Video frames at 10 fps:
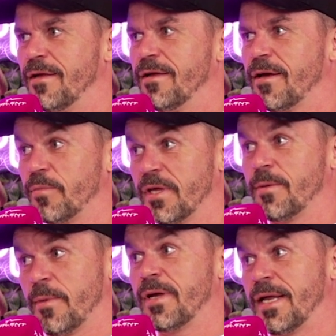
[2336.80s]
I'm thinking
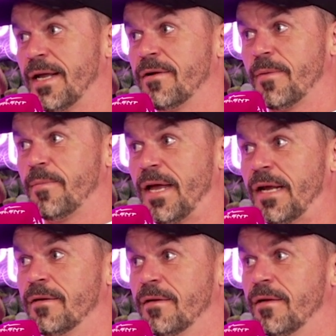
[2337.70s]
about getting out of that
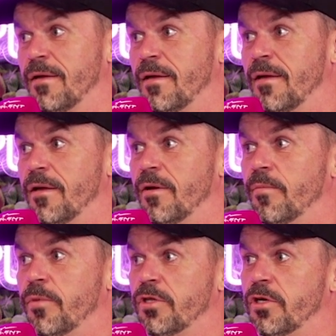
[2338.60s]
pain.
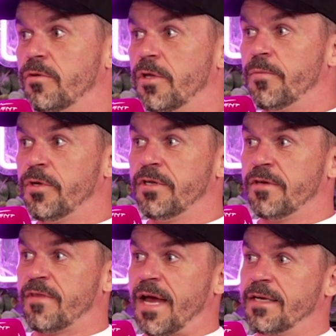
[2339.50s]
But the beauty
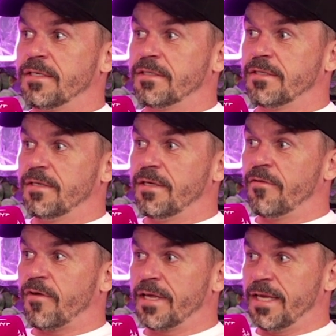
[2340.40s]
of that is,
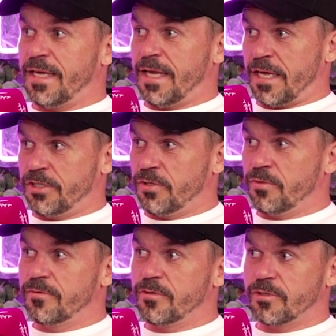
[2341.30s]
if I can get
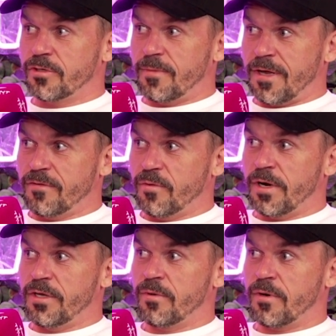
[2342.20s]
you to some level where
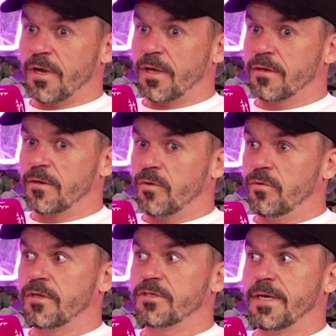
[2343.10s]
you are like, oh,
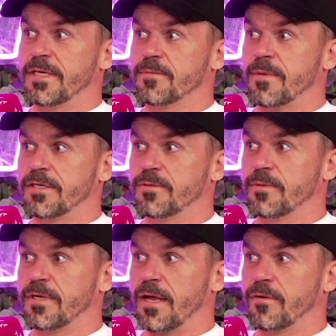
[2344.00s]
this pain's manageable
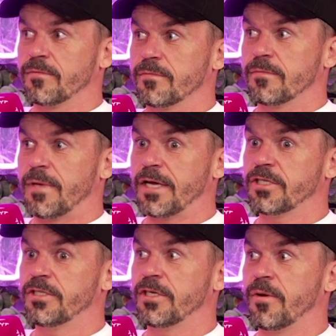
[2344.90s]
now.
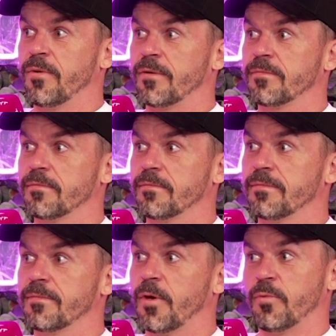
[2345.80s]
Actually, do you know what?
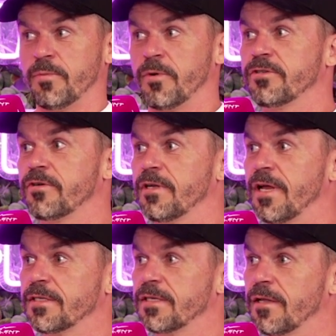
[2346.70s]
I wouldn't mind trying a
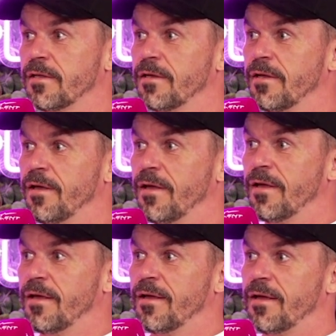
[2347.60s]
handstand.
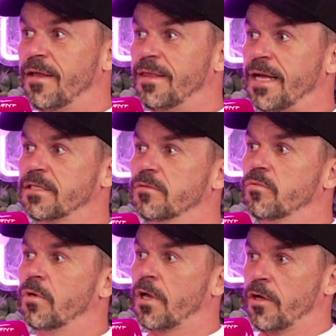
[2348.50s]
And that's
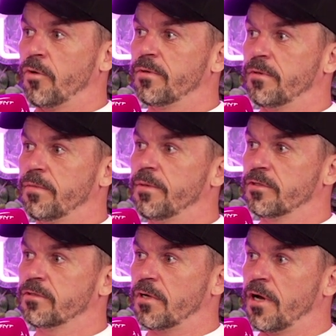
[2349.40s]
what I open
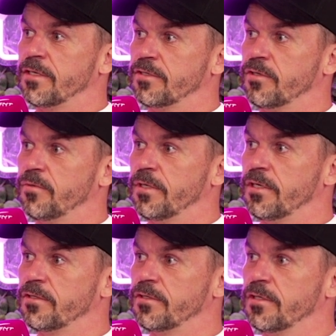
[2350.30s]
people's eyes to,
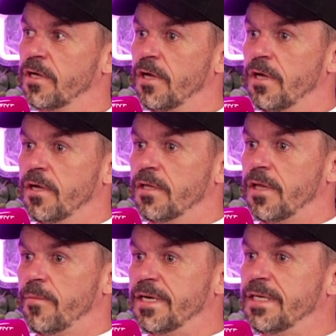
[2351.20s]
because they
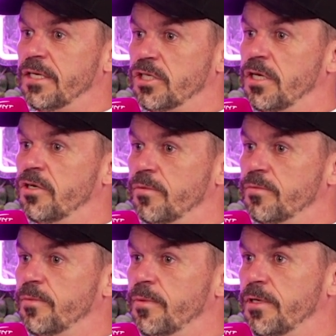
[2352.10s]
might initially come
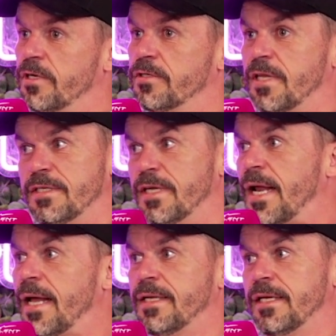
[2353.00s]
to me because they sit
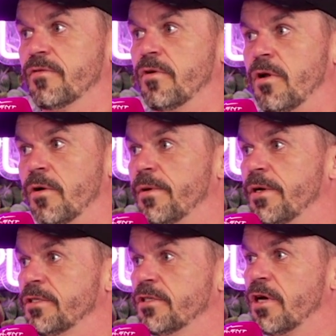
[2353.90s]
at a desk for long
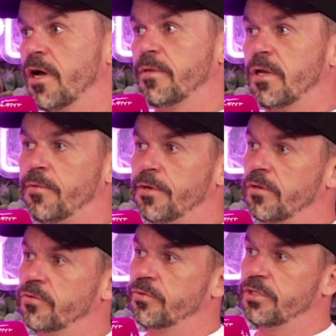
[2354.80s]
periods of time. They don't want to go
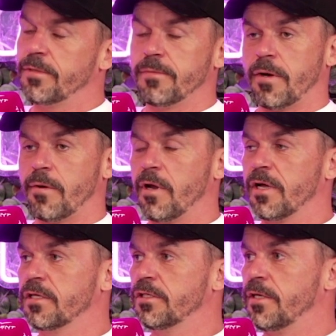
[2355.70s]
to a gym. They don't
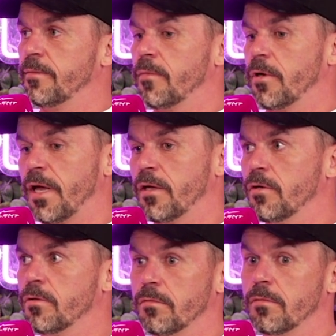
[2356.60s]
like the gym. Okay,
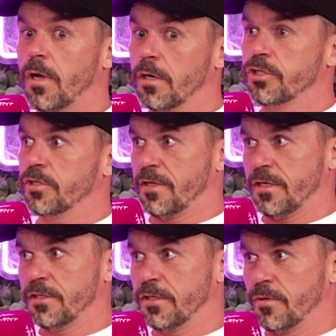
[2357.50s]
cool. I'm going to show you
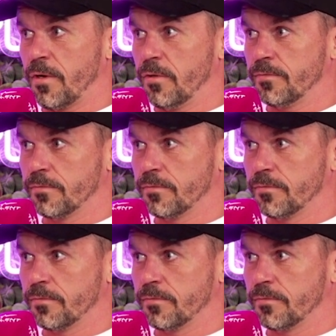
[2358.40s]
things you can do at home.